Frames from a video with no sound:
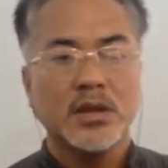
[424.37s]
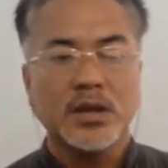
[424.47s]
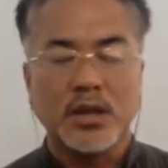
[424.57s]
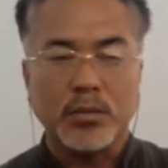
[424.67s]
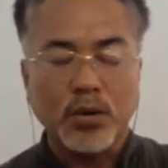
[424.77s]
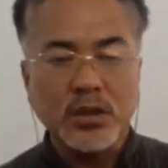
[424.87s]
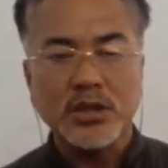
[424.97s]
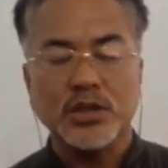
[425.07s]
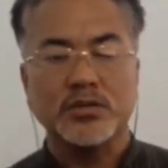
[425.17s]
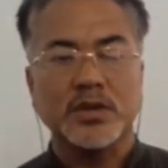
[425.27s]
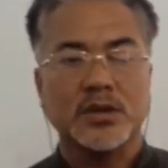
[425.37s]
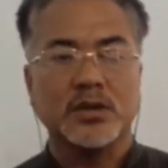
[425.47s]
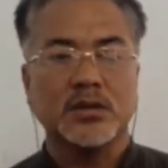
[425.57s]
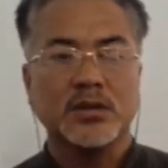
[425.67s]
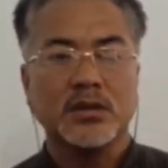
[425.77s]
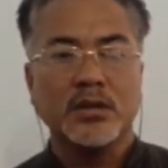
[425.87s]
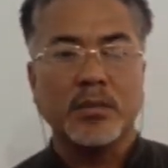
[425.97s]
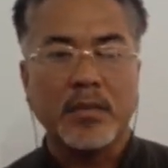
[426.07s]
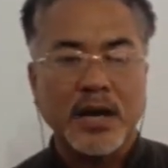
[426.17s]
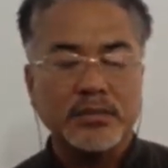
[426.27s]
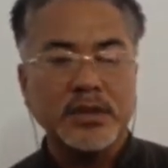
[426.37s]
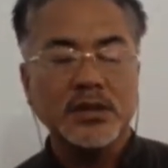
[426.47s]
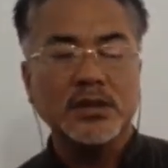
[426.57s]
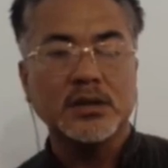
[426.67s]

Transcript: In both the situation, management